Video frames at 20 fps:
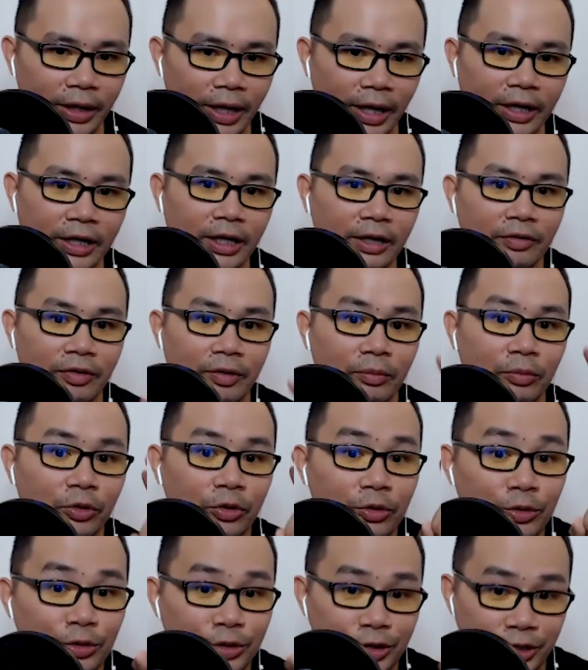I gave him
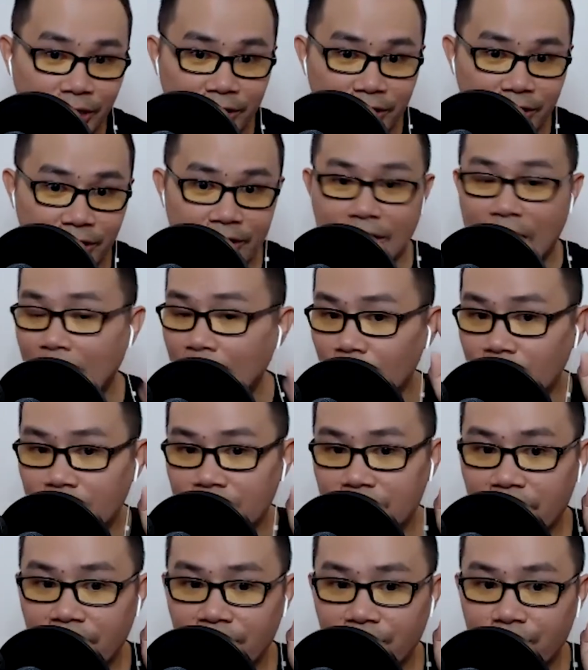2 chances. I always
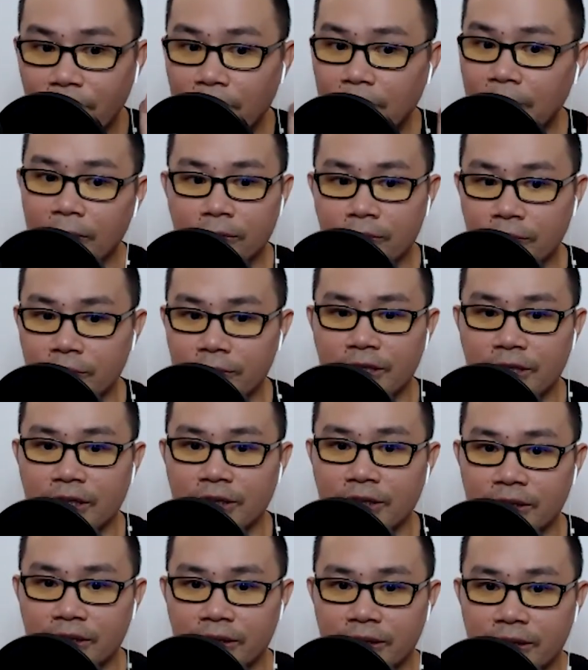give people 2
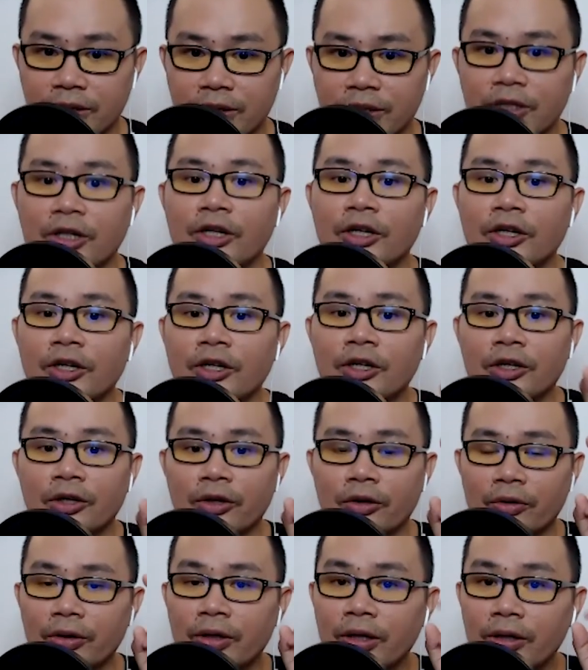chances.
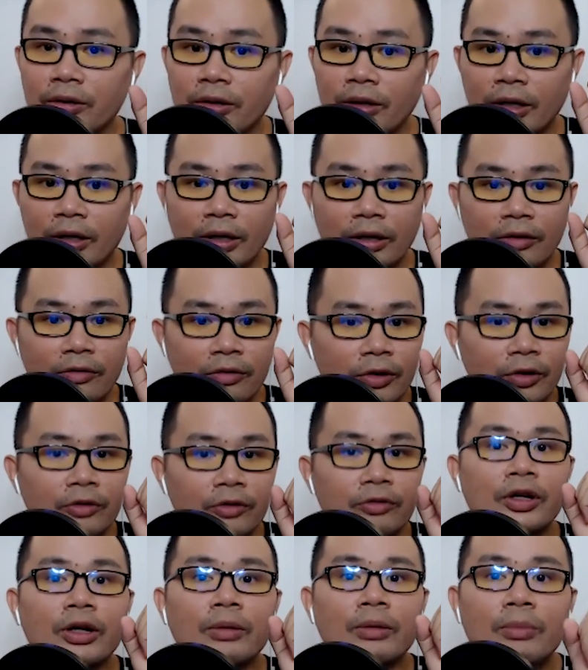If you don't
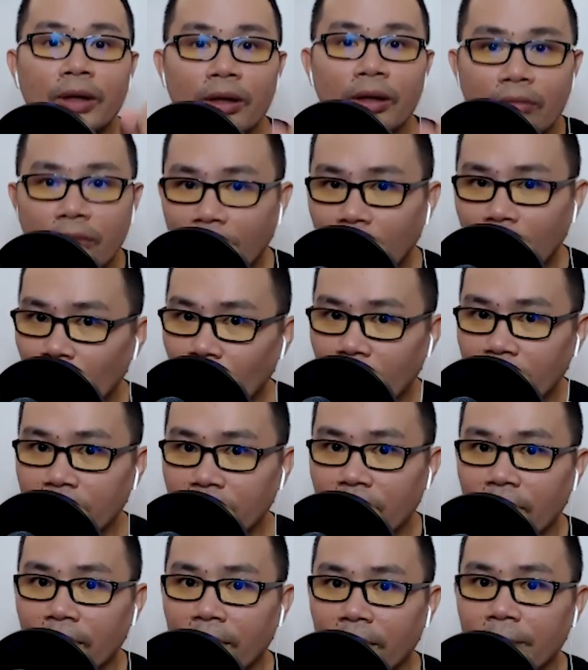treat me right one
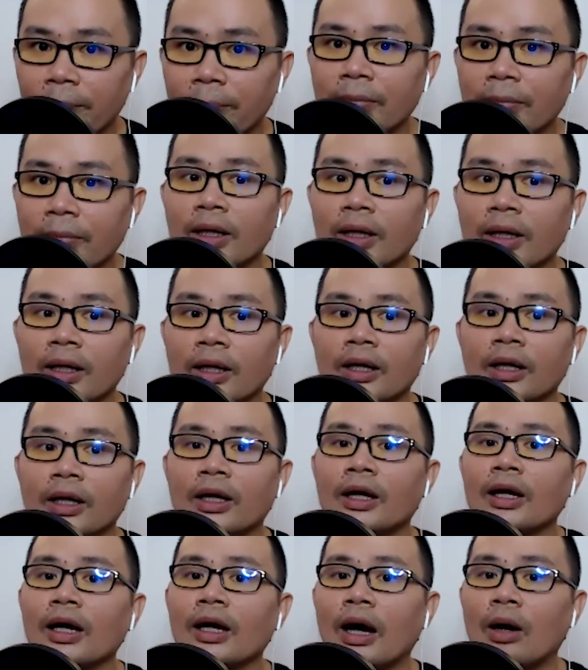time,
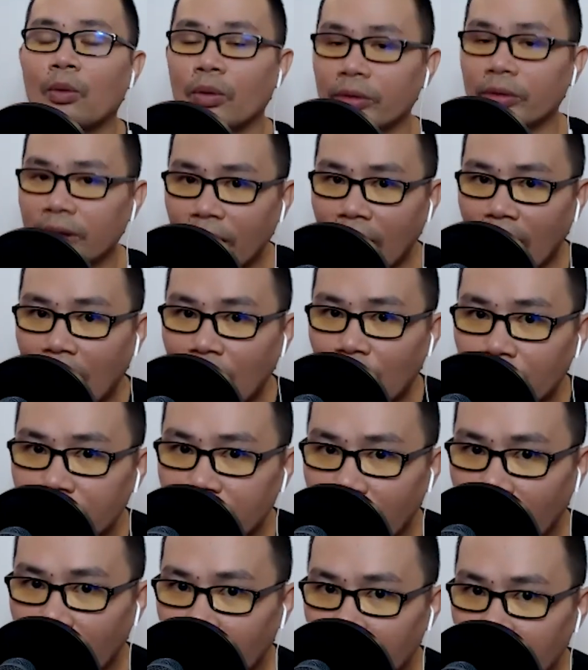I will
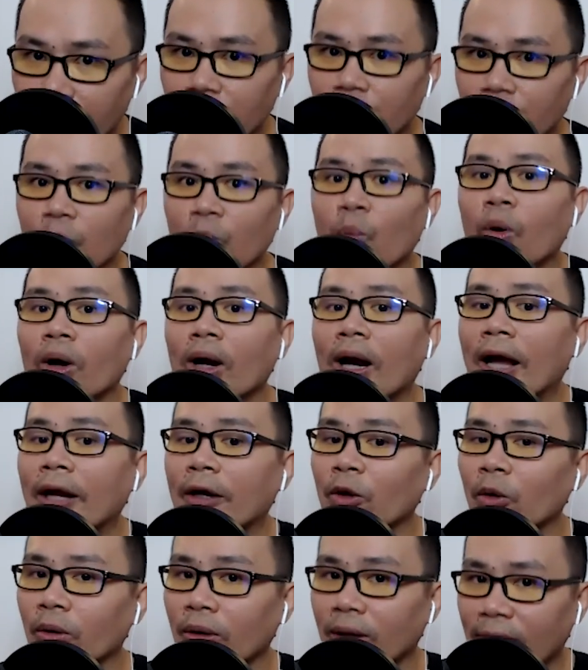tell you what I
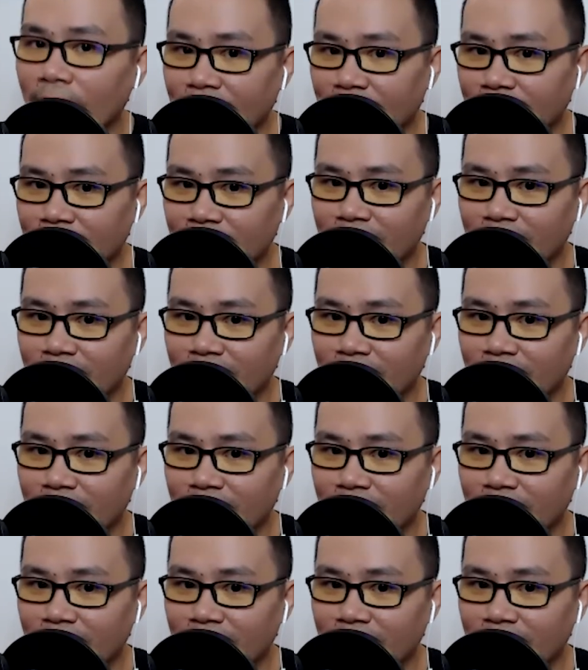don't like.